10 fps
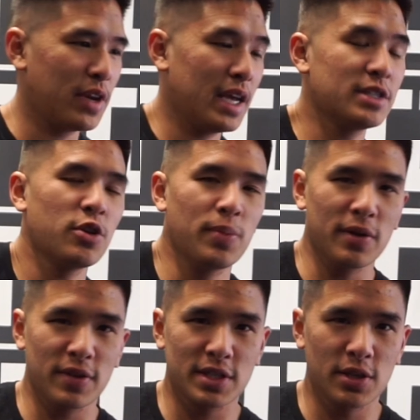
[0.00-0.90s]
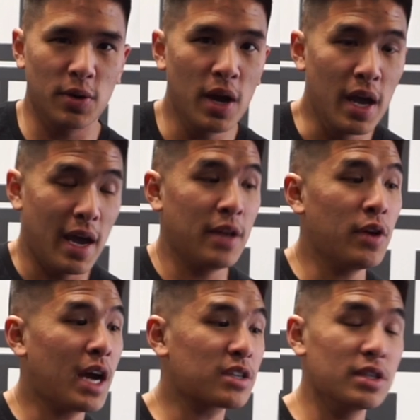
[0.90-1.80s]
in anterior pelvic tilt, and
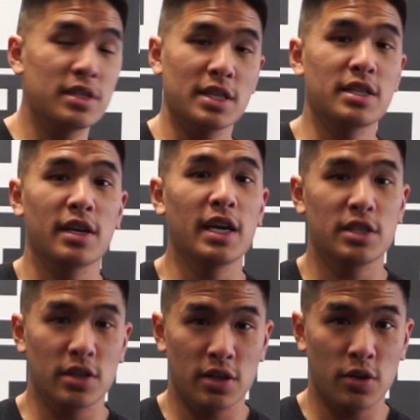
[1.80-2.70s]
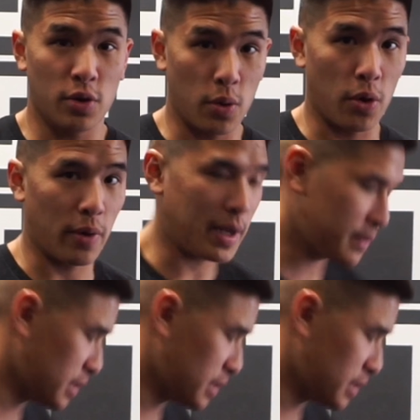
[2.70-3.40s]
you're actually disengaging your core, right?